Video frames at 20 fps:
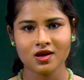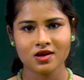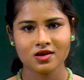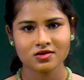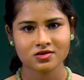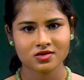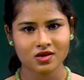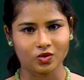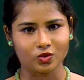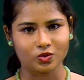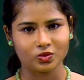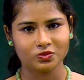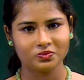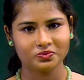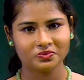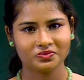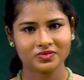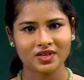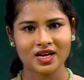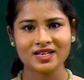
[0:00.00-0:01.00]
So,
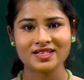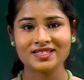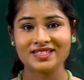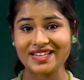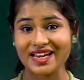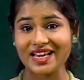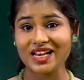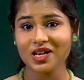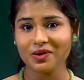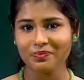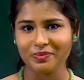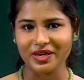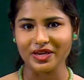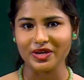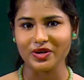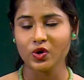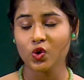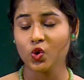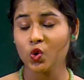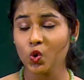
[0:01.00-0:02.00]
tell me,
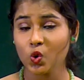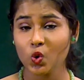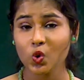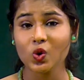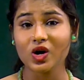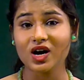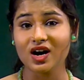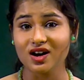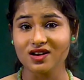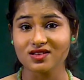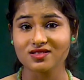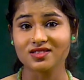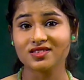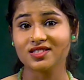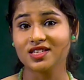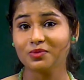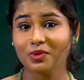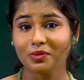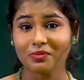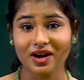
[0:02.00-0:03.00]
who is
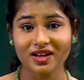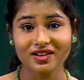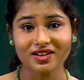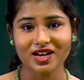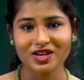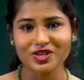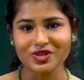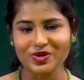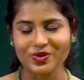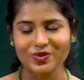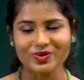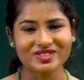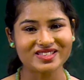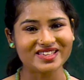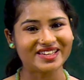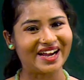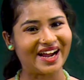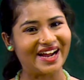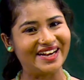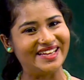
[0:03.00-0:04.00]
Chimamanda
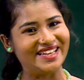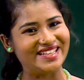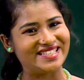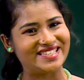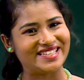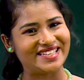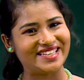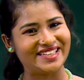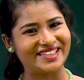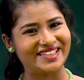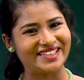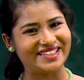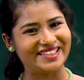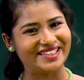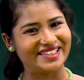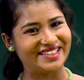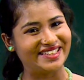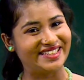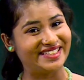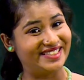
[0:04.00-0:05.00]
Ngozi Adichie?
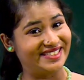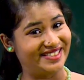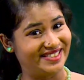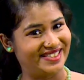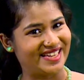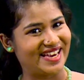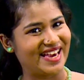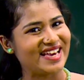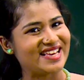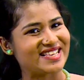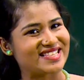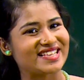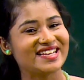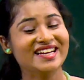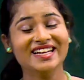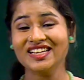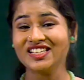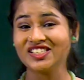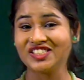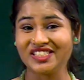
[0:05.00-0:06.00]
Yes,
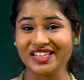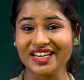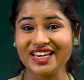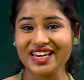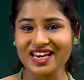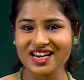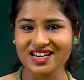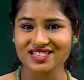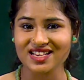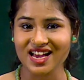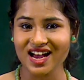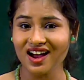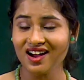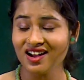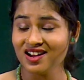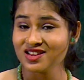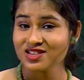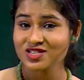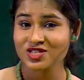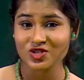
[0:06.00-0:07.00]
she is a
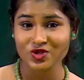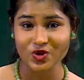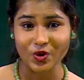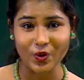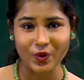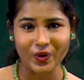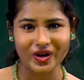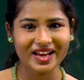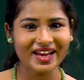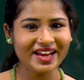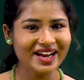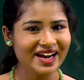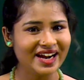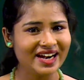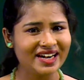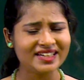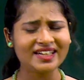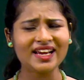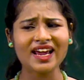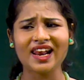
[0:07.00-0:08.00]

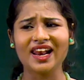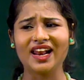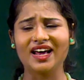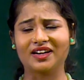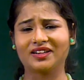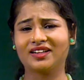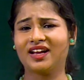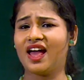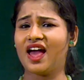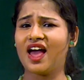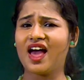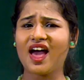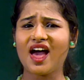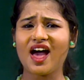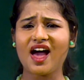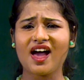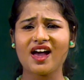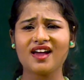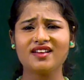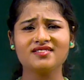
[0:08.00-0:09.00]
storyteller.
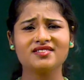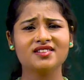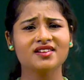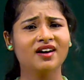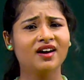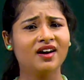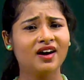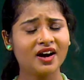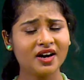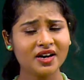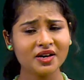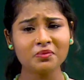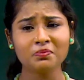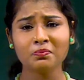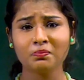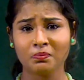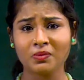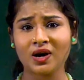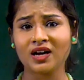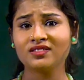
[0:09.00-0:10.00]
And her
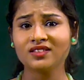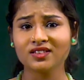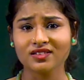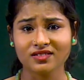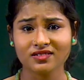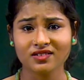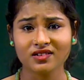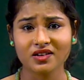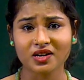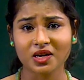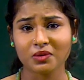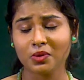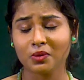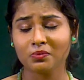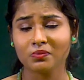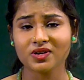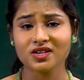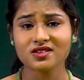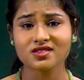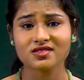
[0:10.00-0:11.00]
mother
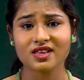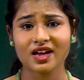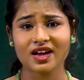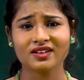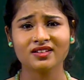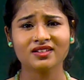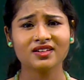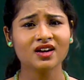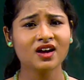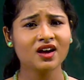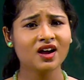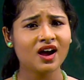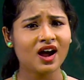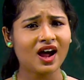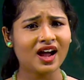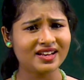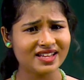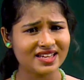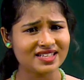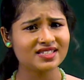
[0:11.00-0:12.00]
remembers that
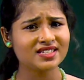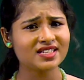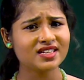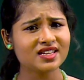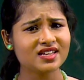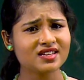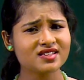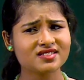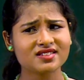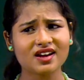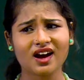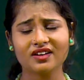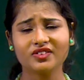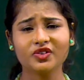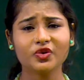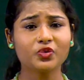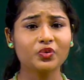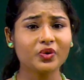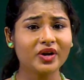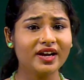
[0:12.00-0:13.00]
Adichie
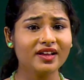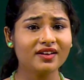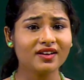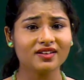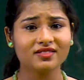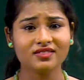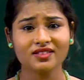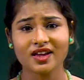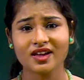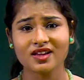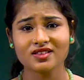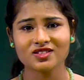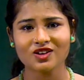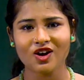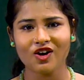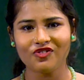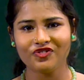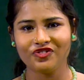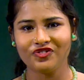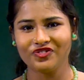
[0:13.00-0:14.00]
started reading at the age
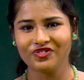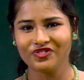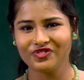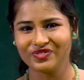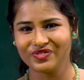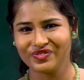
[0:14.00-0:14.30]
of